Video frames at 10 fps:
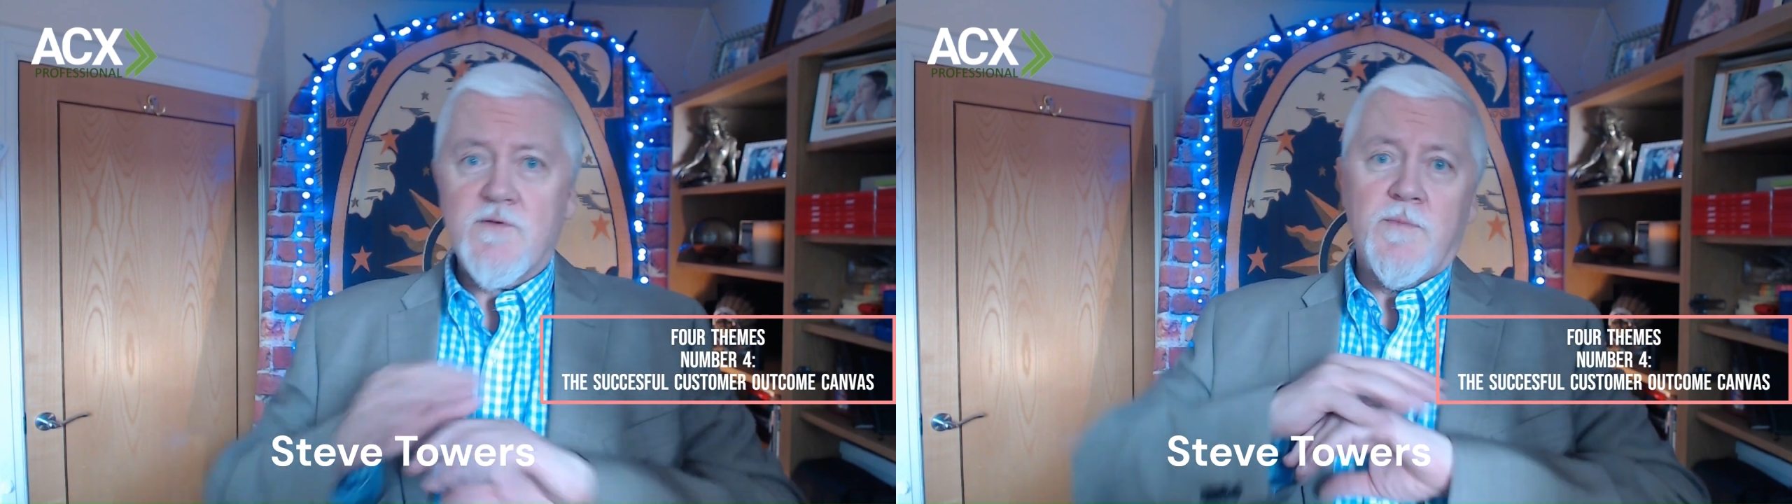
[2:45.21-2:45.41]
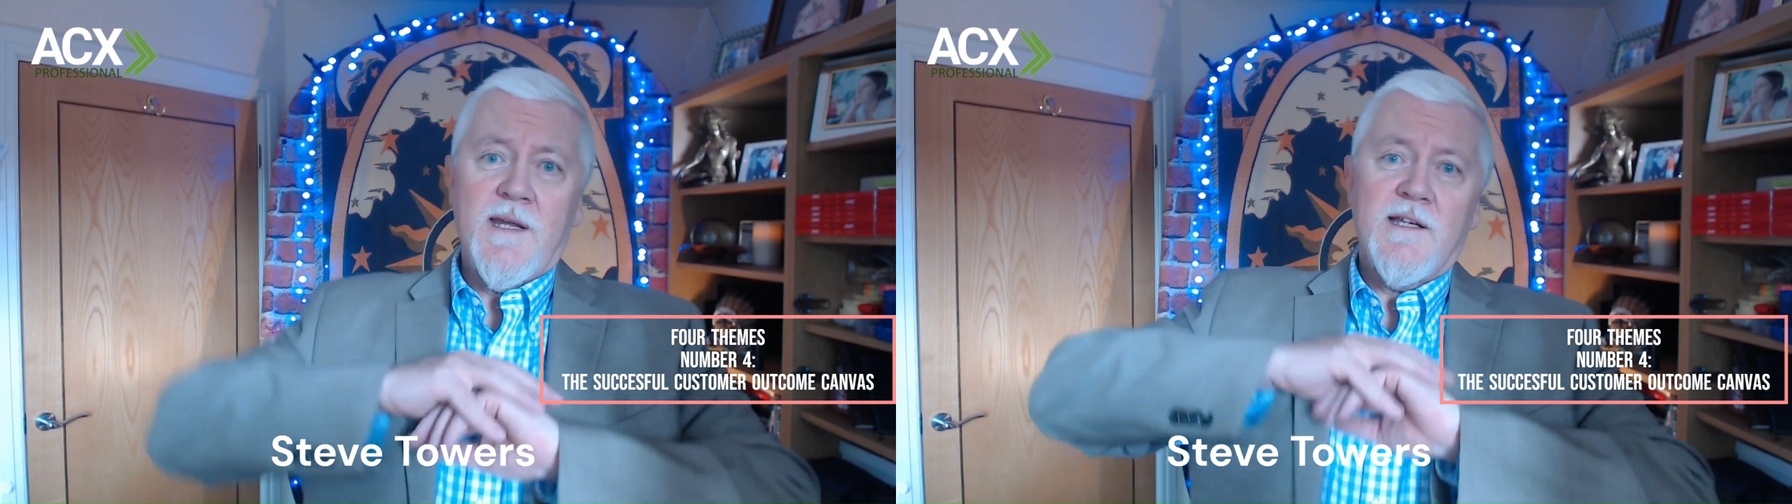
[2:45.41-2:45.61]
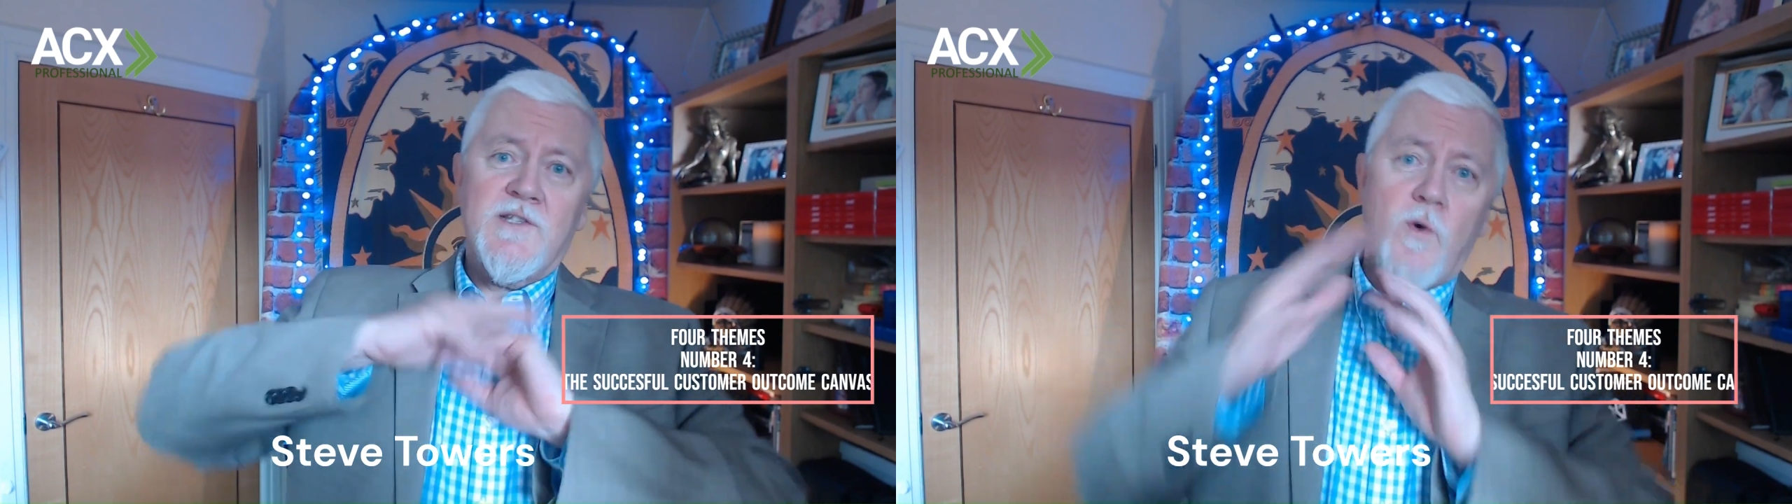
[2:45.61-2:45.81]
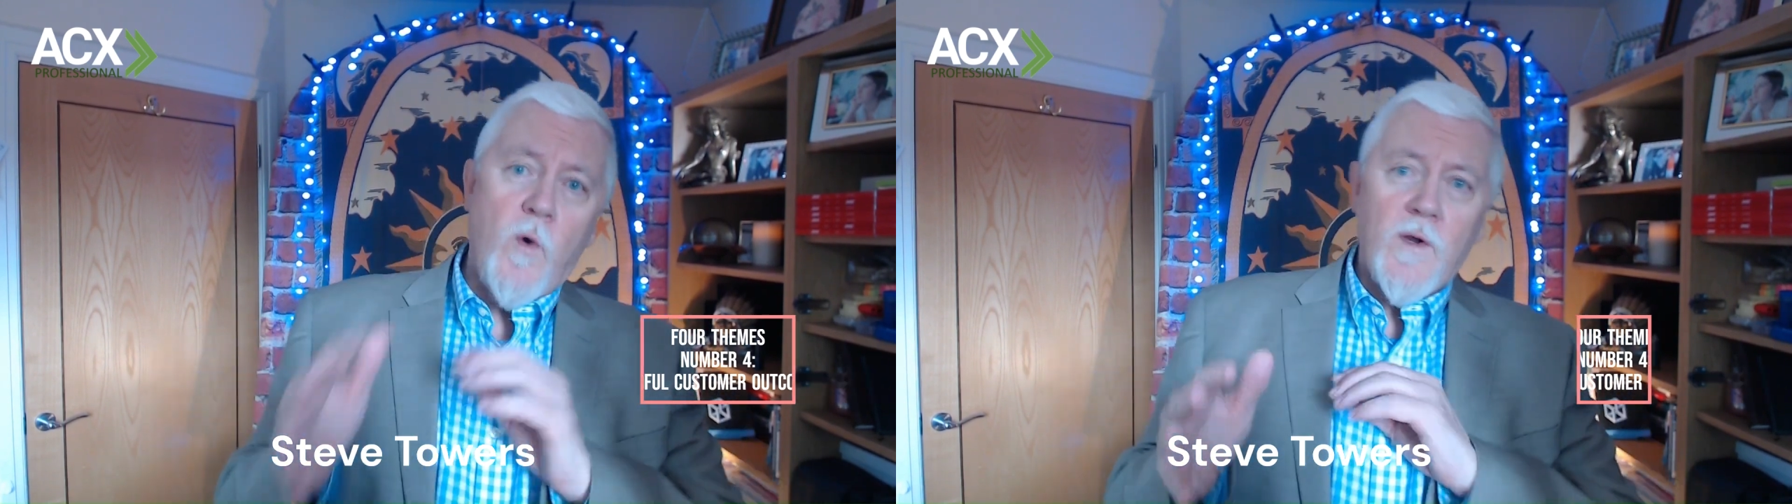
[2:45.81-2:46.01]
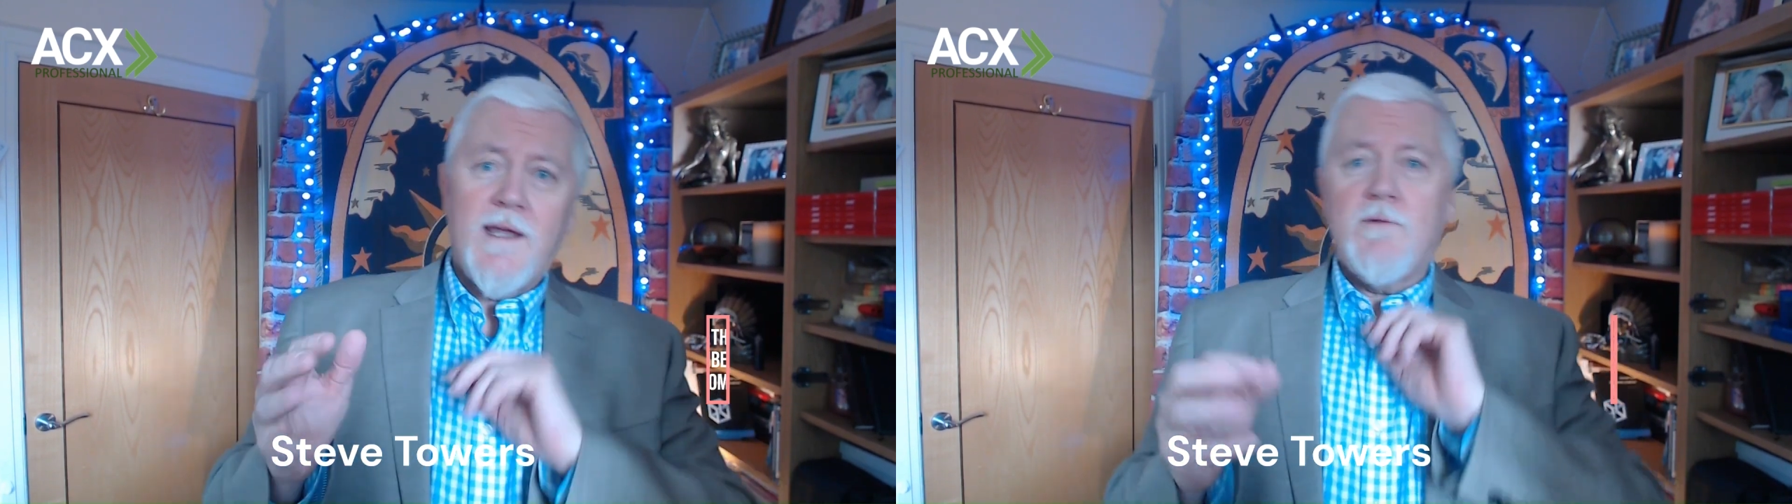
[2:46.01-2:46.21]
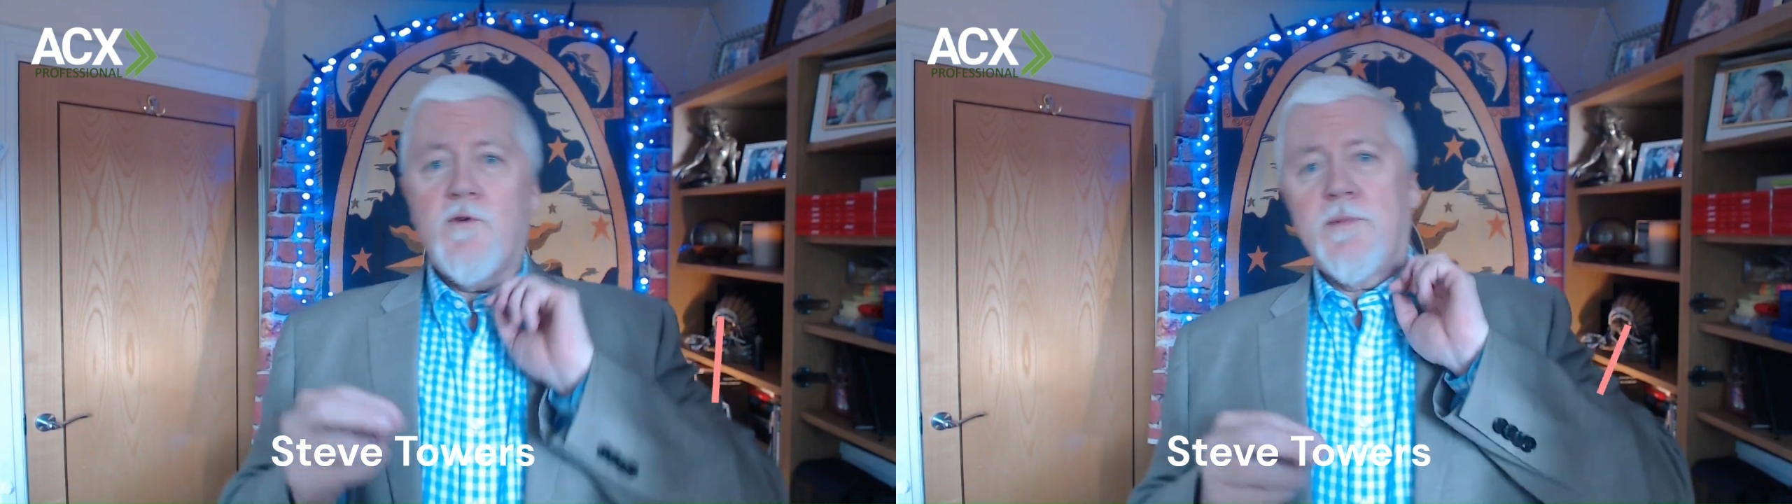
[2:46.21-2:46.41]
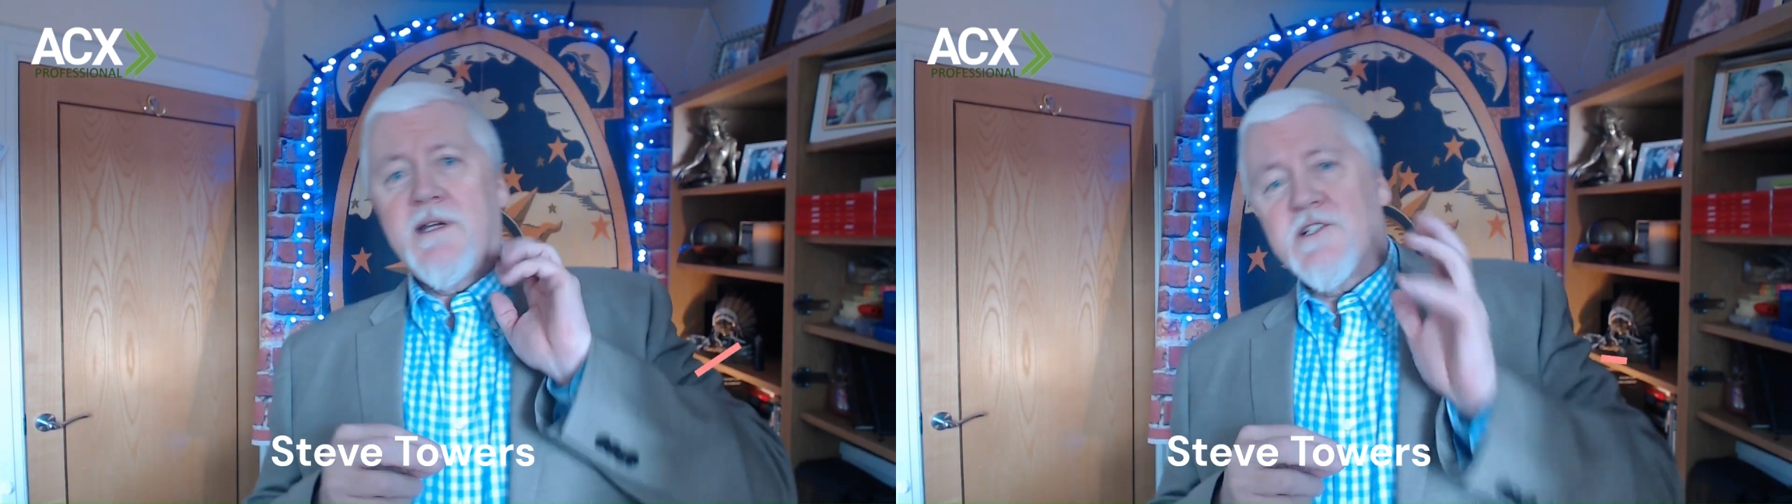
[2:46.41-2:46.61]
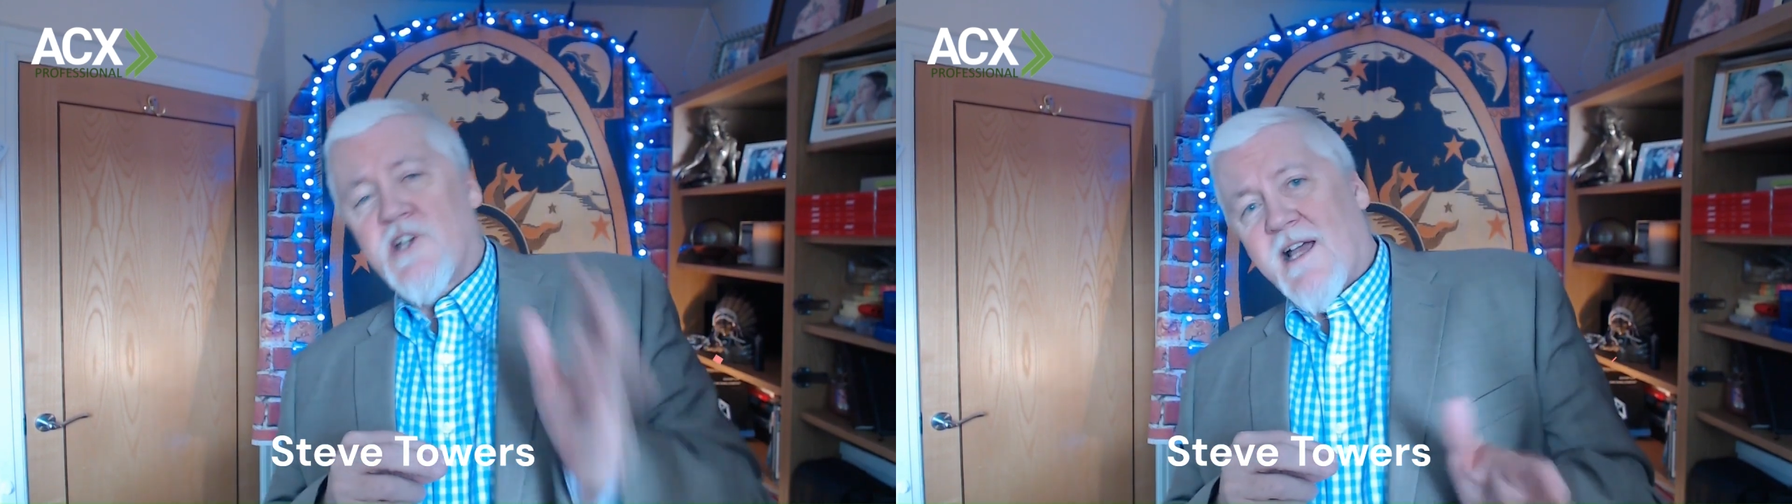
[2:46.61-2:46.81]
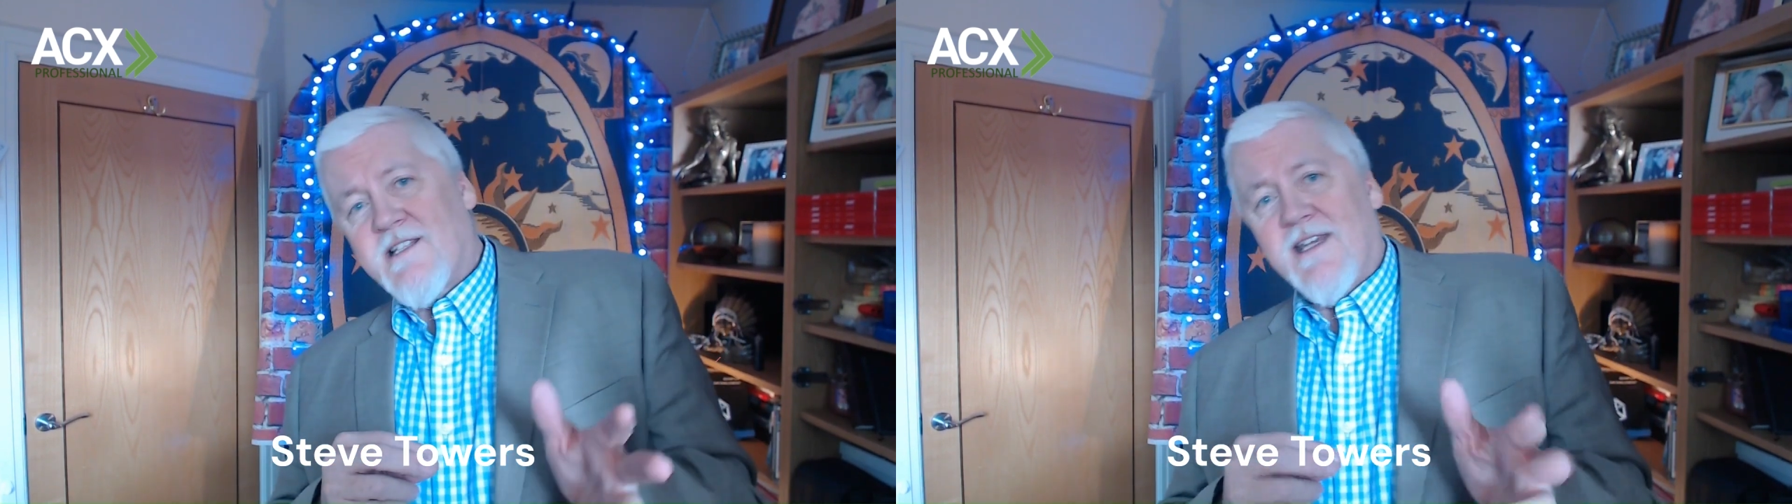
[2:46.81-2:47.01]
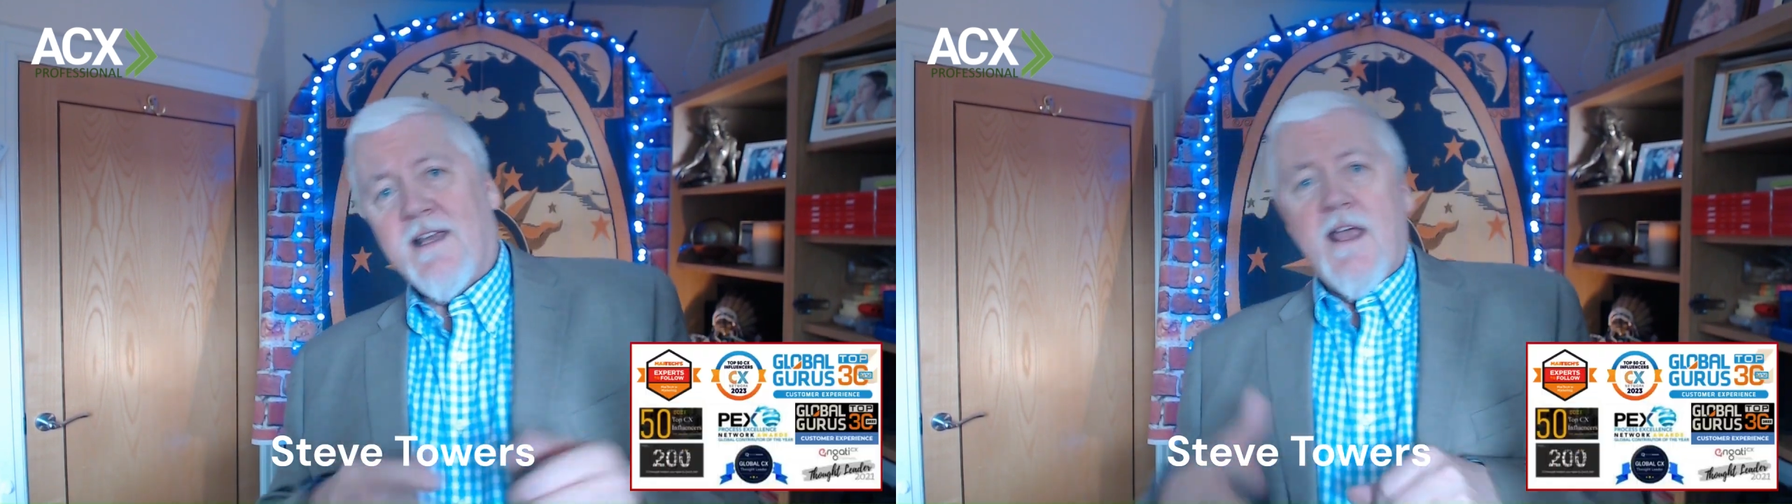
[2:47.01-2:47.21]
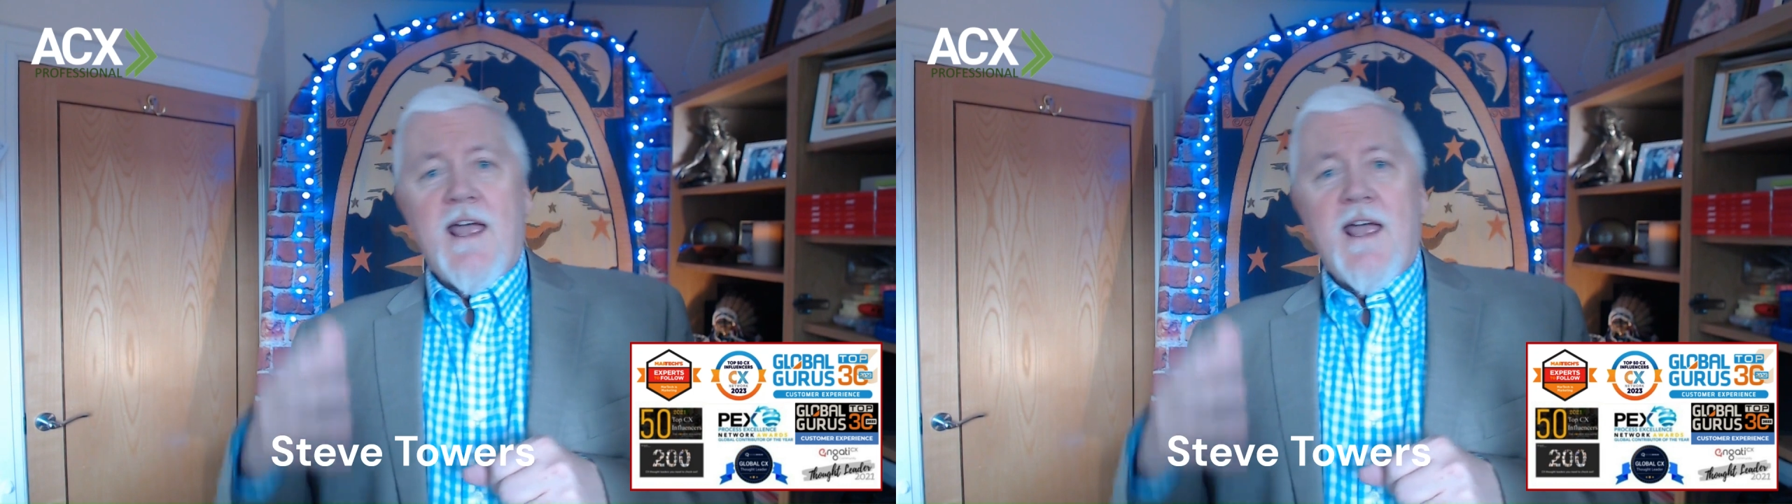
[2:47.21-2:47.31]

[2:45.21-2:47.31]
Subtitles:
we'll be talking, we'll be chatting.